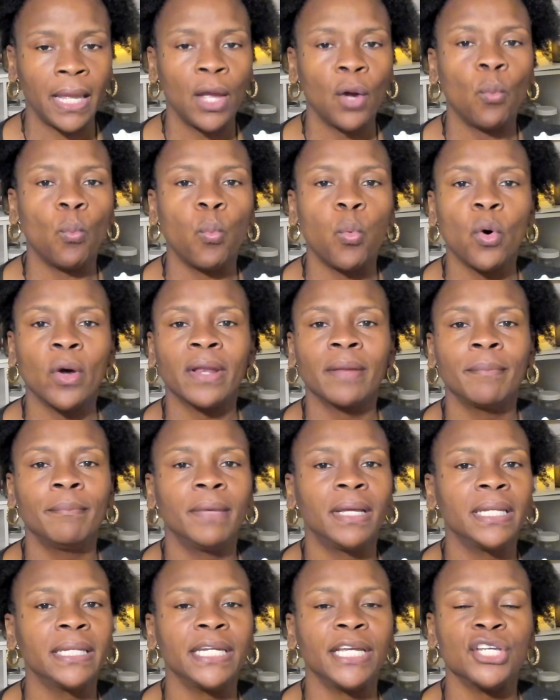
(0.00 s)

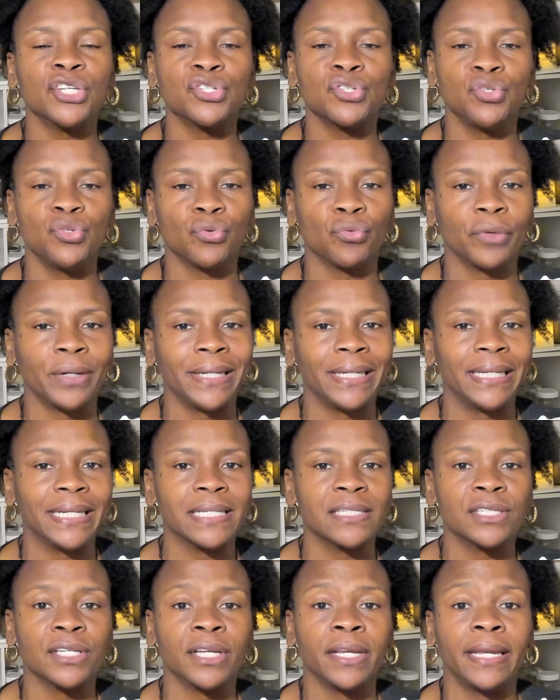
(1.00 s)
Watermelon is great.
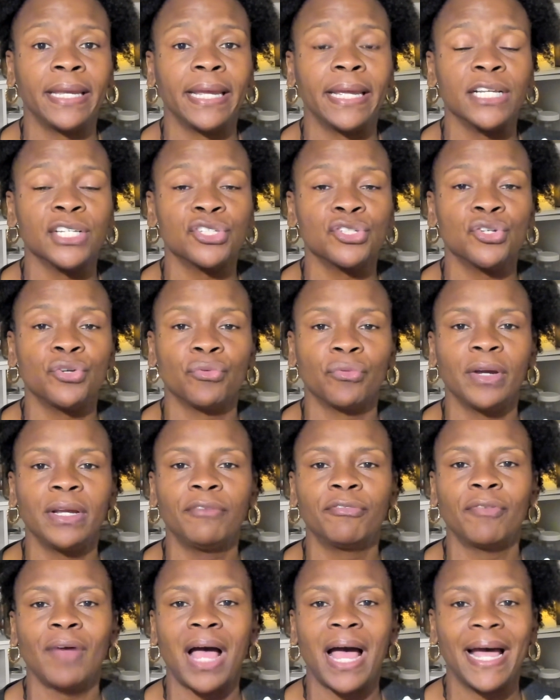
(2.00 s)
It's great
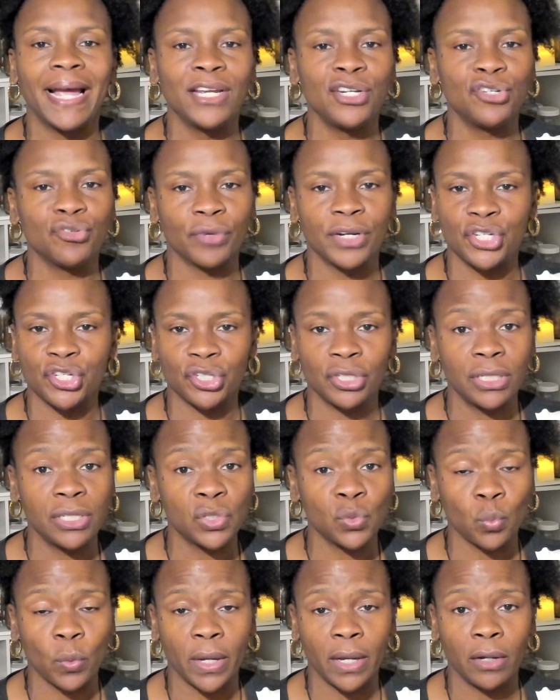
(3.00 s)
for hydration
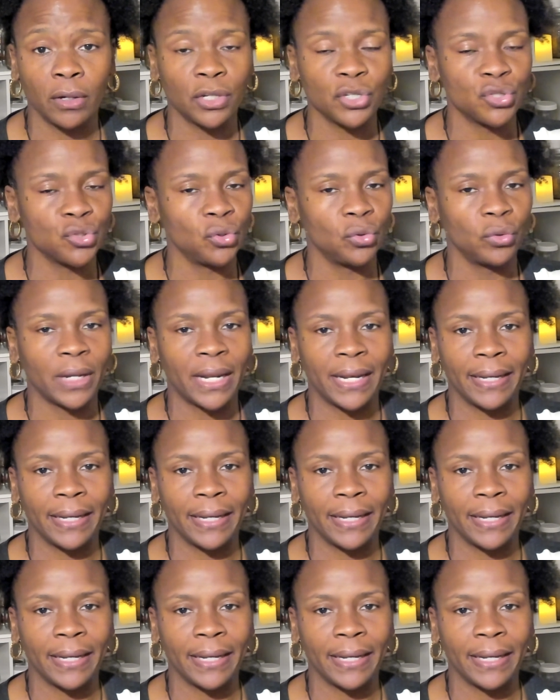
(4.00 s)
as well, because you know,